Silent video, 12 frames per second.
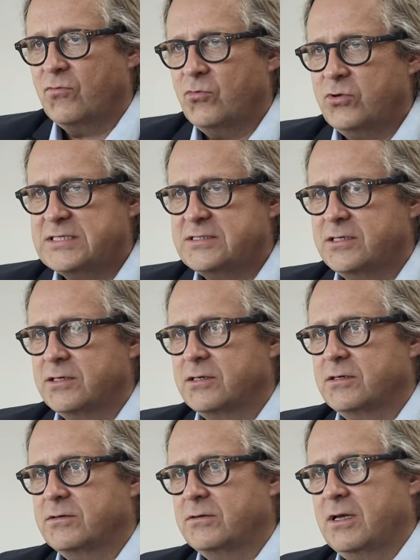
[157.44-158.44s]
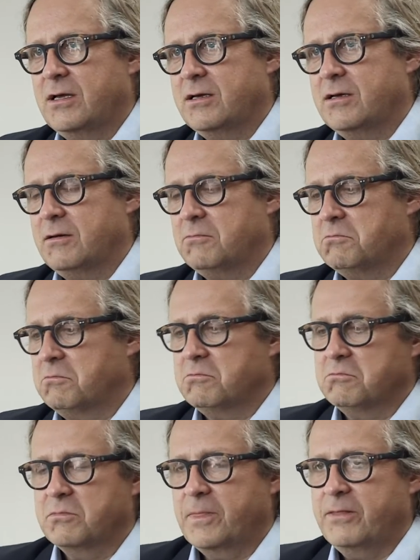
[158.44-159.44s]
it ruins their
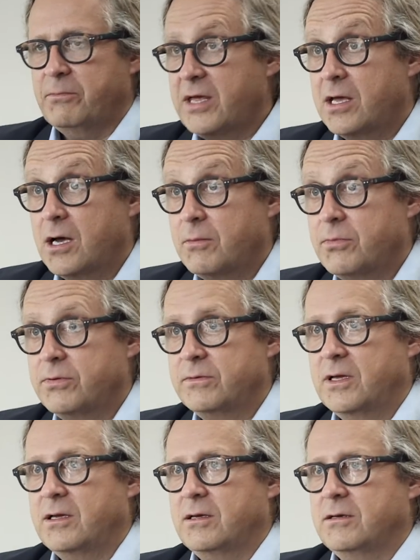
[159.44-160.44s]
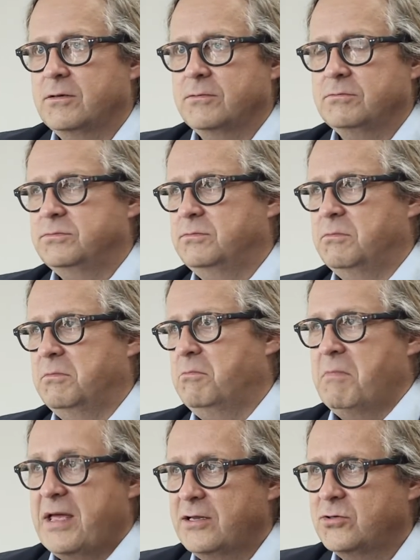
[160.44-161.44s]
um, makeup. Uh,
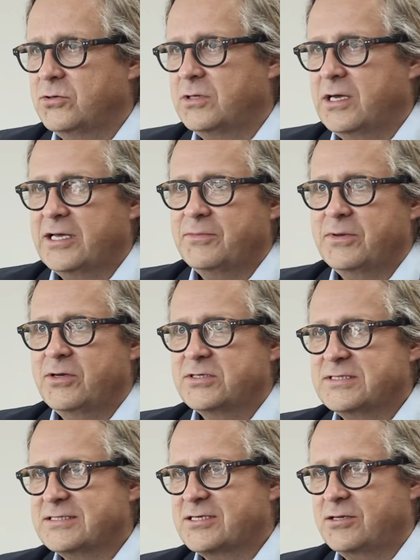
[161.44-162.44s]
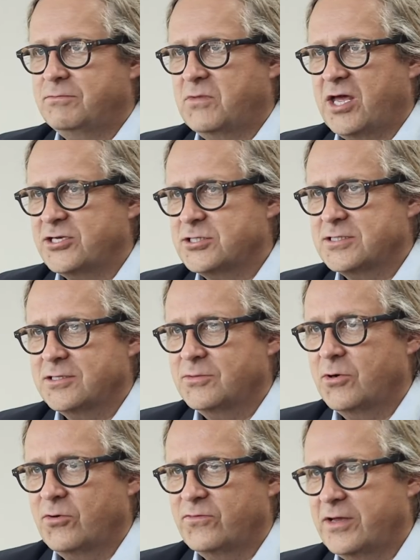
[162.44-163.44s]
men don't like it because it catches a
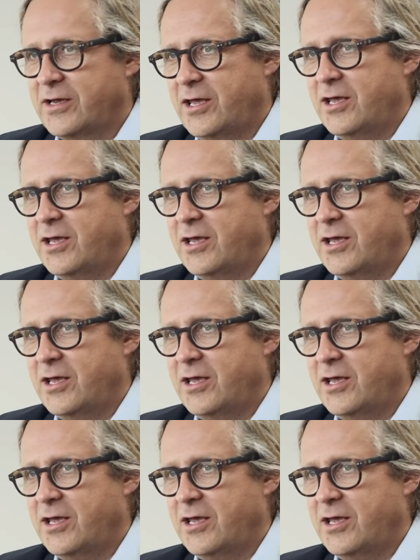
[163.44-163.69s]
little bit of their